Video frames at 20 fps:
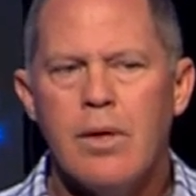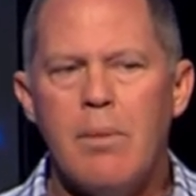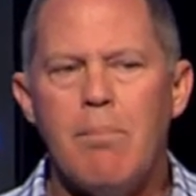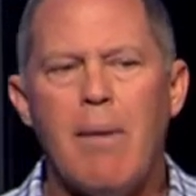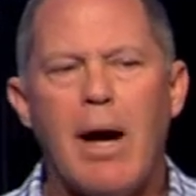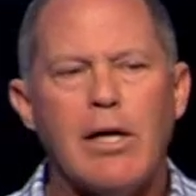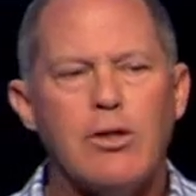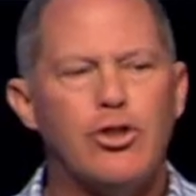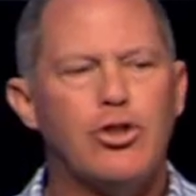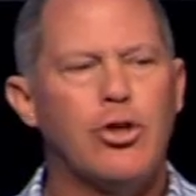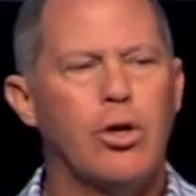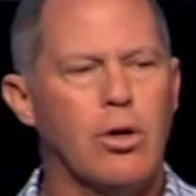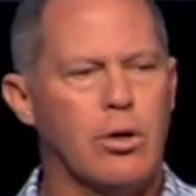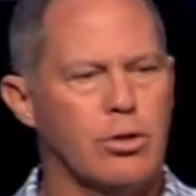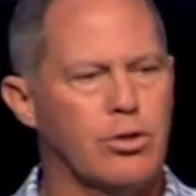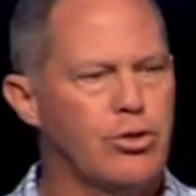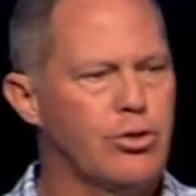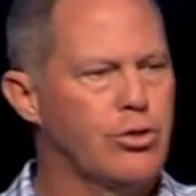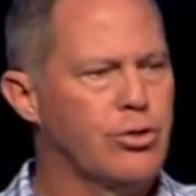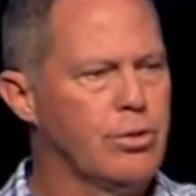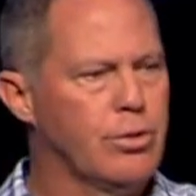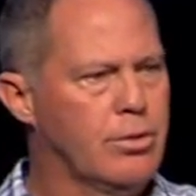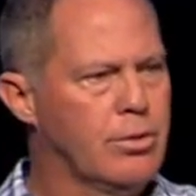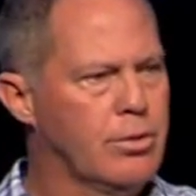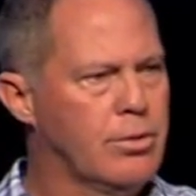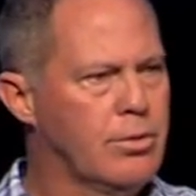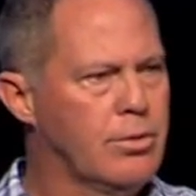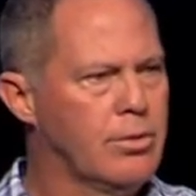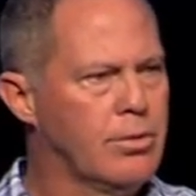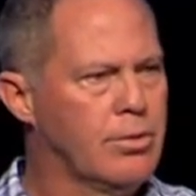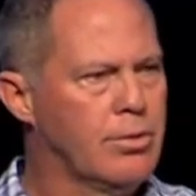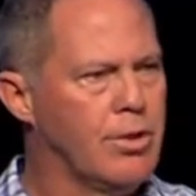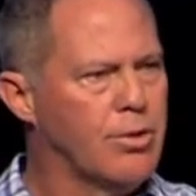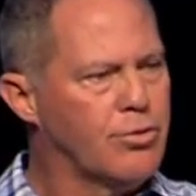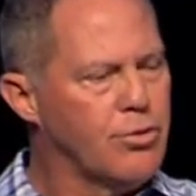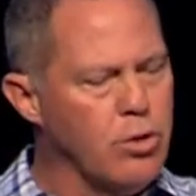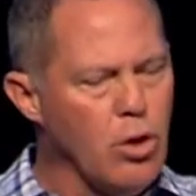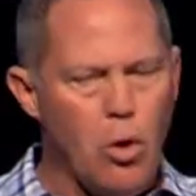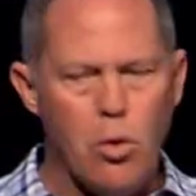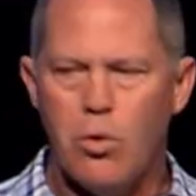In my church,
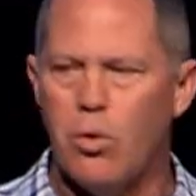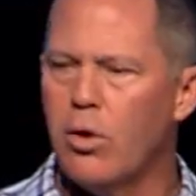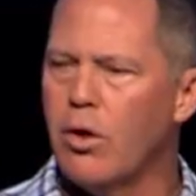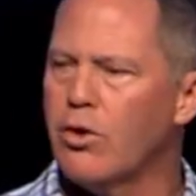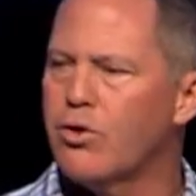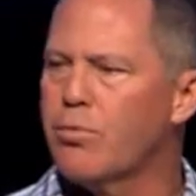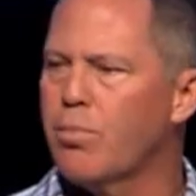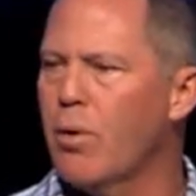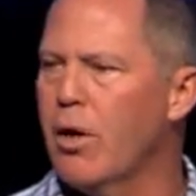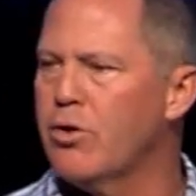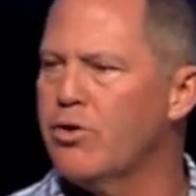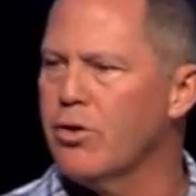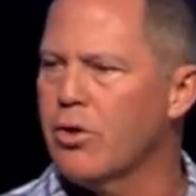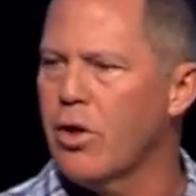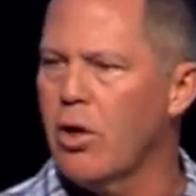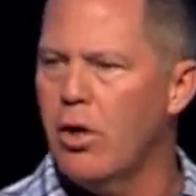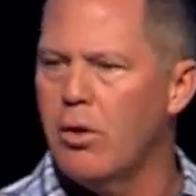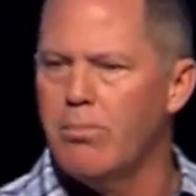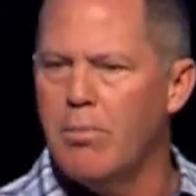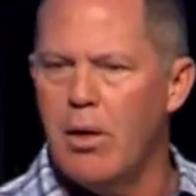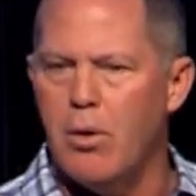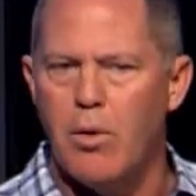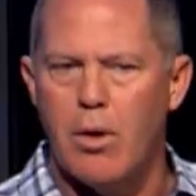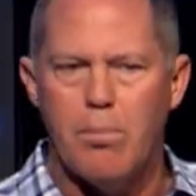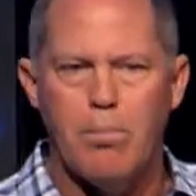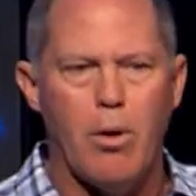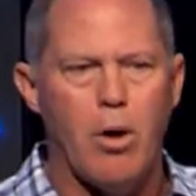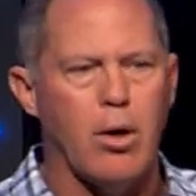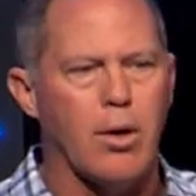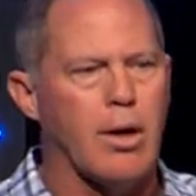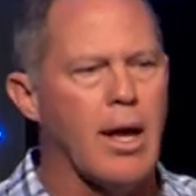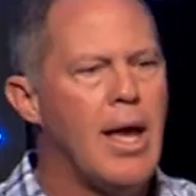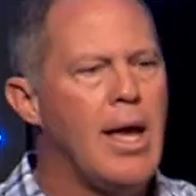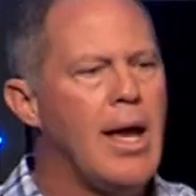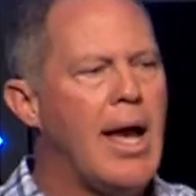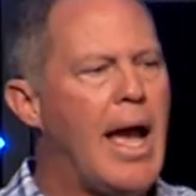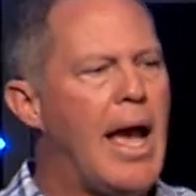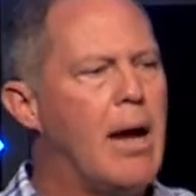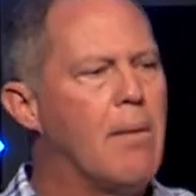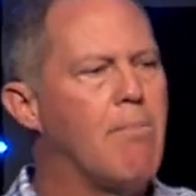this local expression called Beltway Park,
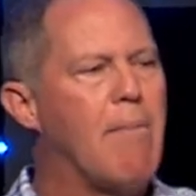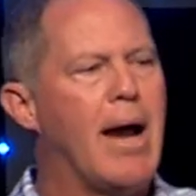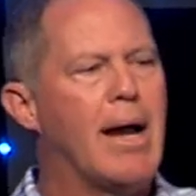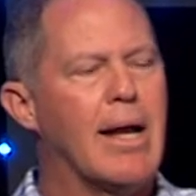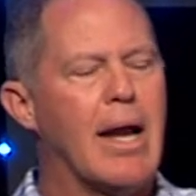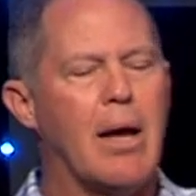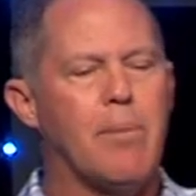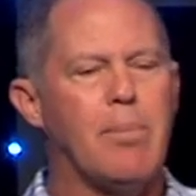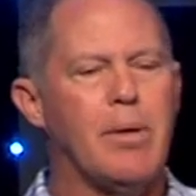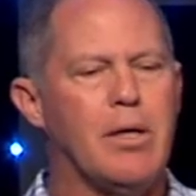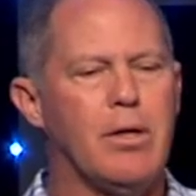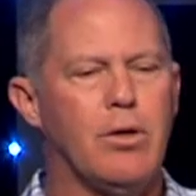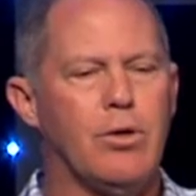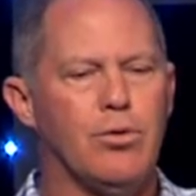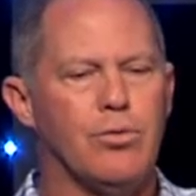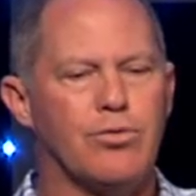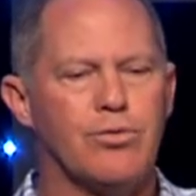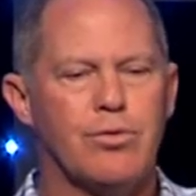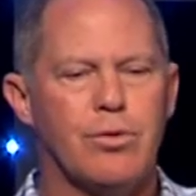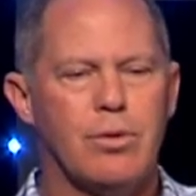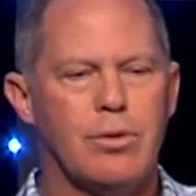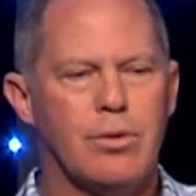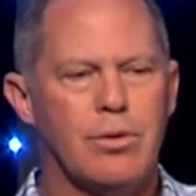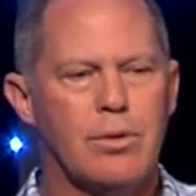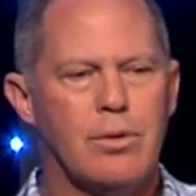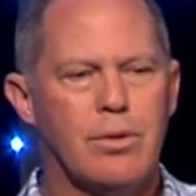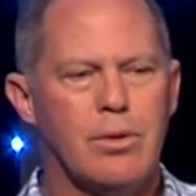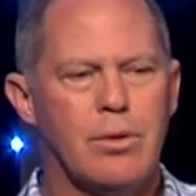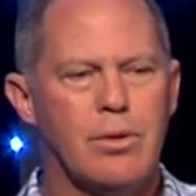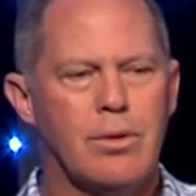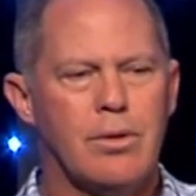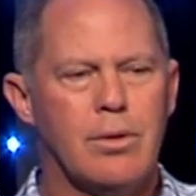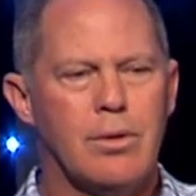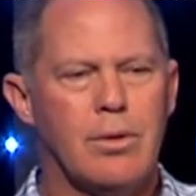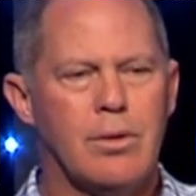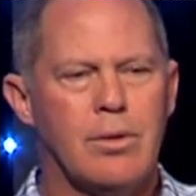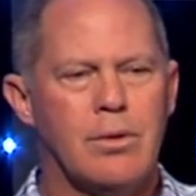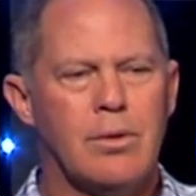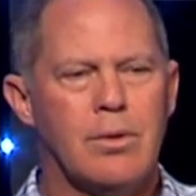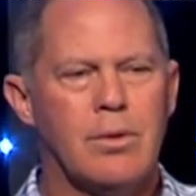how might I be used?
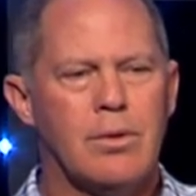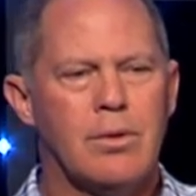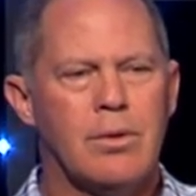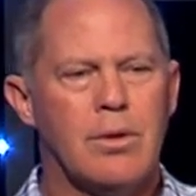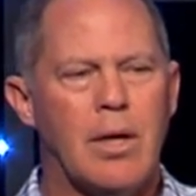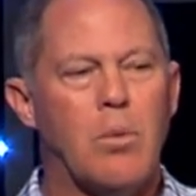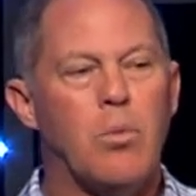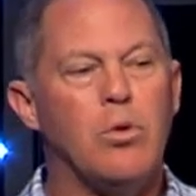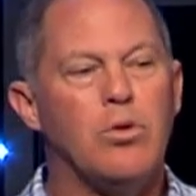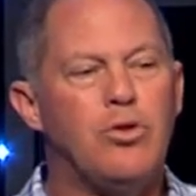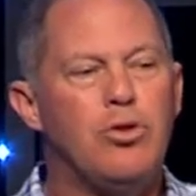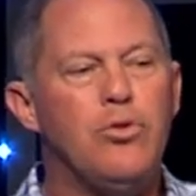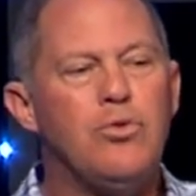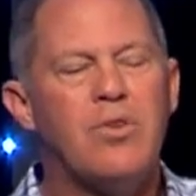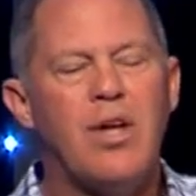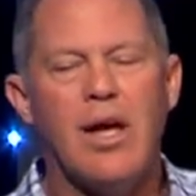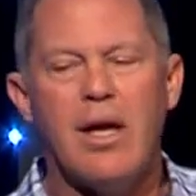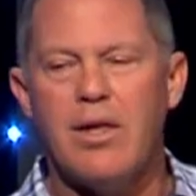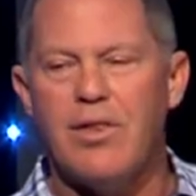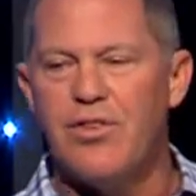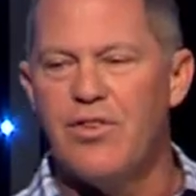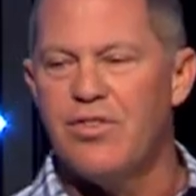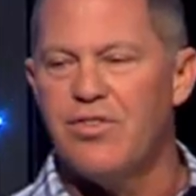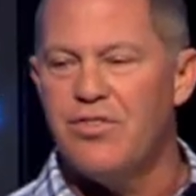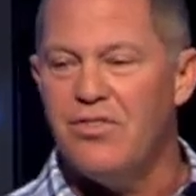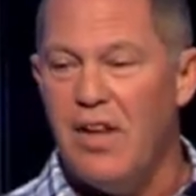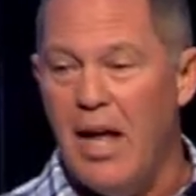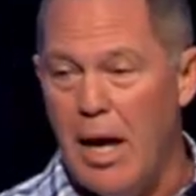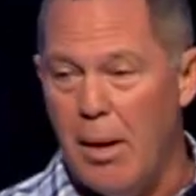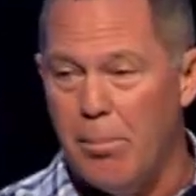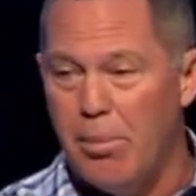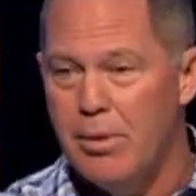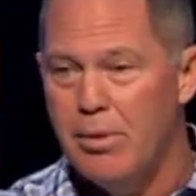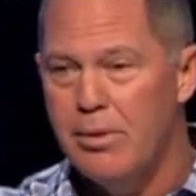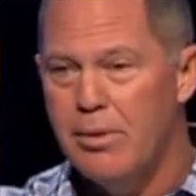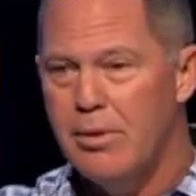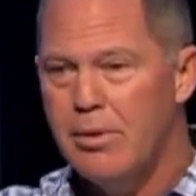And would you take the step?